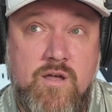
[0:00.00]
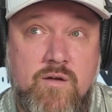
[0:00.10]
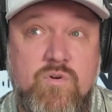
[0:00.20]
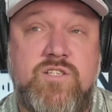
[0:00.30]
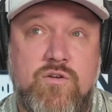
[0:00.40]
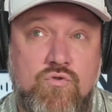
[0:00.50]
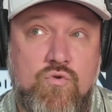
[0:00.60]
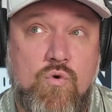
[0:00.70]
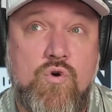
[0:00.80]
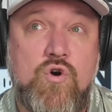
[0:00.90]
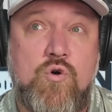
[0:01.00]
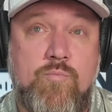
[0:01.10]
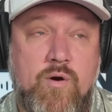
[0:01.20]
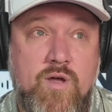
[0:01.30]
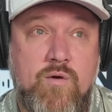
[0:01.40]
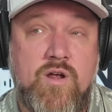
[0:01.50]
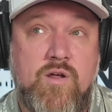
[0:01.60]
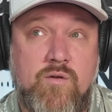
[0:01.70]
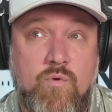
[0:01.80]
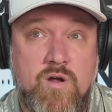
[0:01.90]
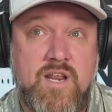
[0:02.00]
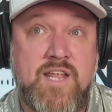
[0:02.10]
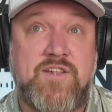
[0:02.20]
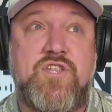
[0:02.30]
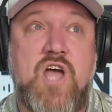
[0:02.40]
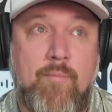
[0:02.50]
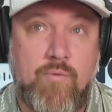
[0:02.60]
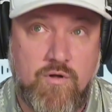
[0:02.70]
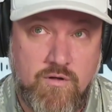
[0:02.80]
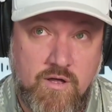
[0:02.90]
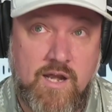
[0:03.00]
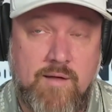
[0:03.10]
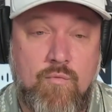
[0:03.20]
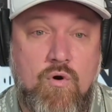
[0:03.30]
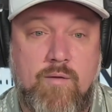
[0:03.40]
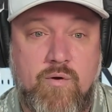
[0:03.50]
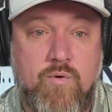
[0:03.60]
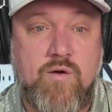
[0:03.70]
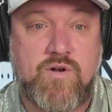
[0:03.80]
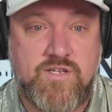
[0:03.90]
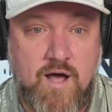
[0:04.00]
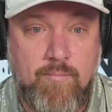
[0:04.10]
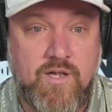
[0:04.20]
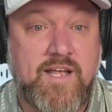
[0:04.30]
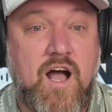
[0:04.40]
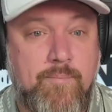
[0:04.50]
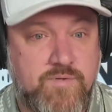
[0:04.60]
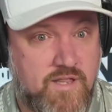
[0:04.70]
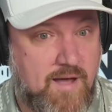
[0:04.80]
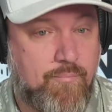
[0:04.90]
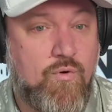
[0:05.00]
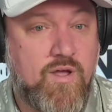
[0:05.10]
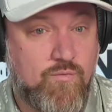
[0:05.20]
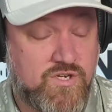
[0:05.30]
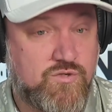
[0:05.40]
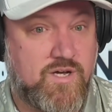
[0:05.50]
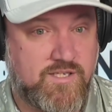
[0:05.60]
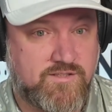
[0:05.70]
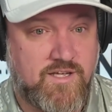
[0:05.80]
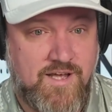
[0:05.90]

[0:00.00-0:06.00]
We still grew, but we didn't double anymore, but we were doubling up to that point, which was,